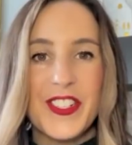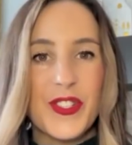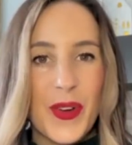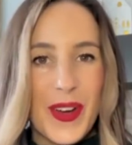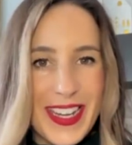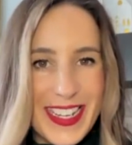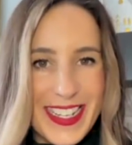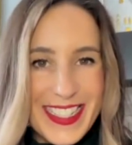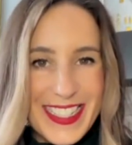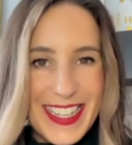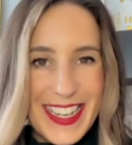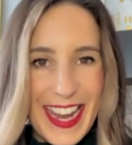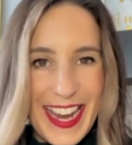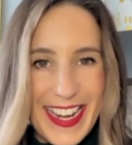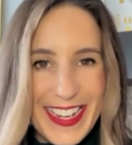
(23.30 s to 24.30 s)
joining us
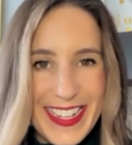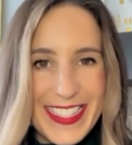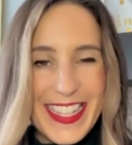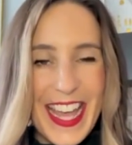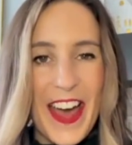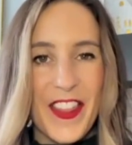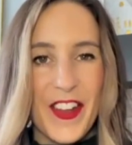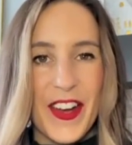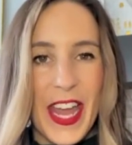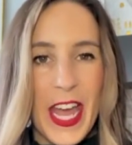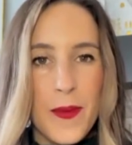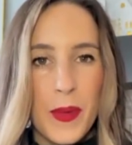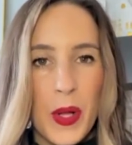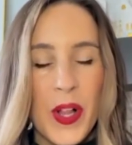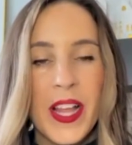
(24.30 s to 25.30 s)
today is Heather
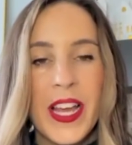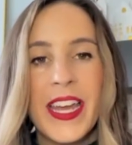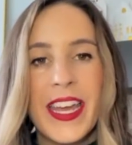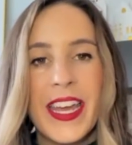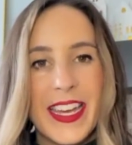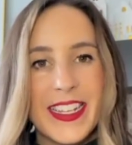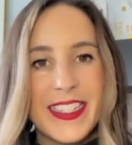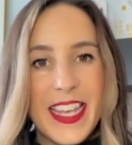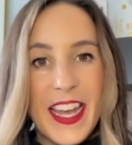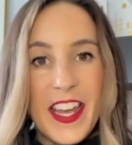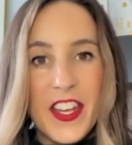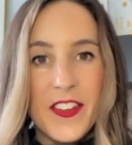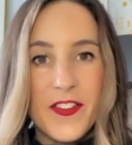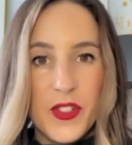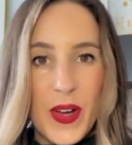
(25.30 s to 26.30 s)
Campbell,
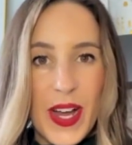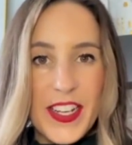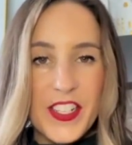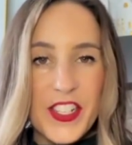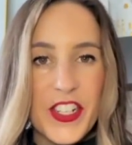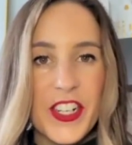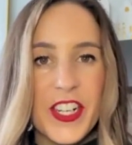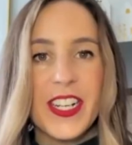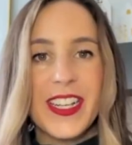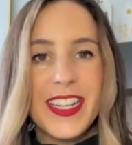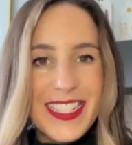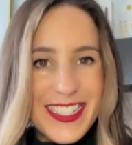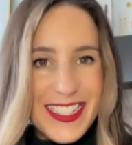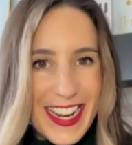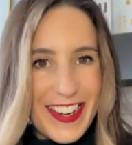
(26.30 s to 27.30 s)
Executive Director,
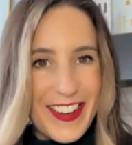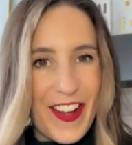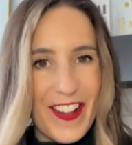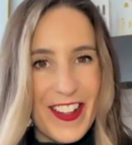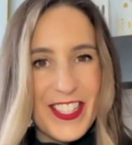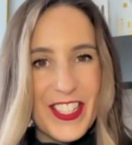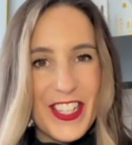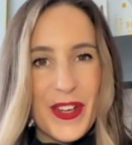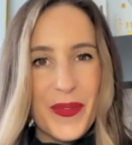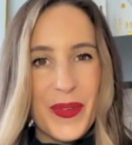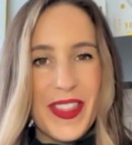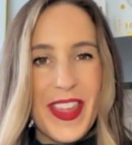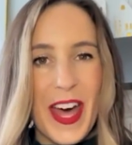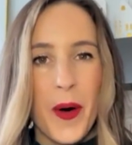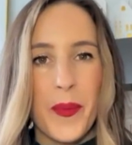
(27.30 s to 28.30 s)
Clean Technology
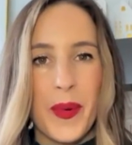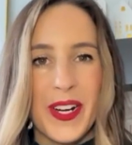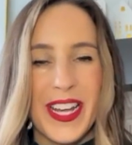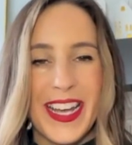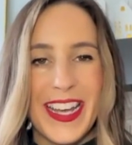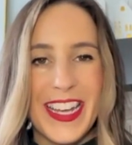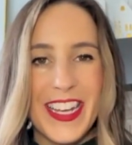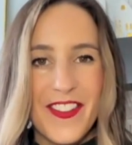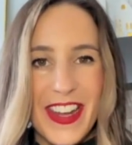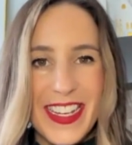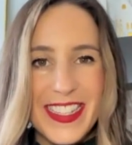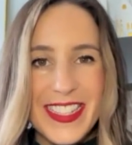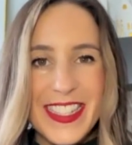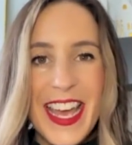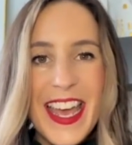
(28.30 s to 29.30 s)
with Alberta
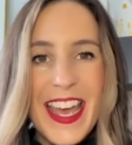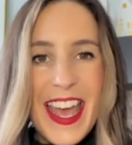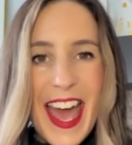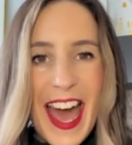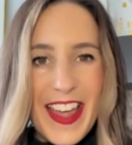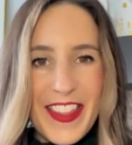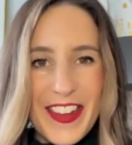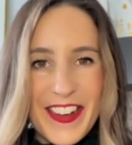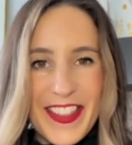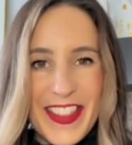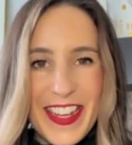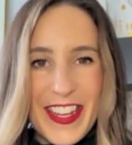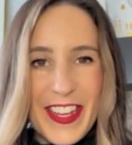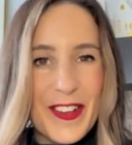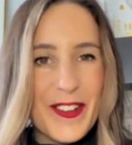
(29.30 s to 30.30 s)
Innovates, Heather,
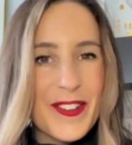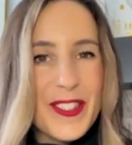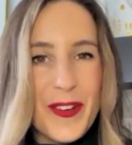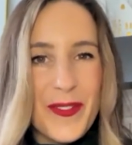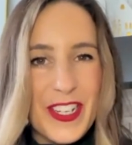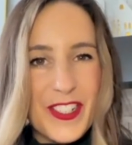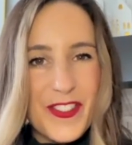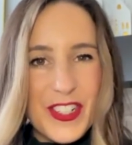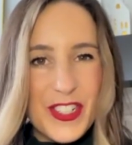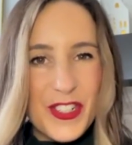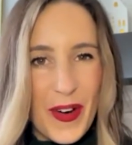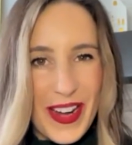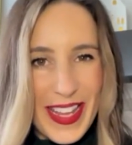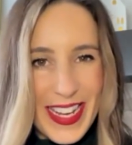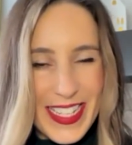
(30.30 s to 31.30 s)
thank you so much for
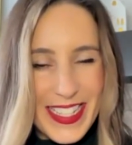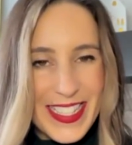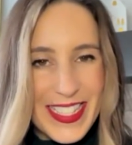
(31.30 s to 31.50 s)
joining us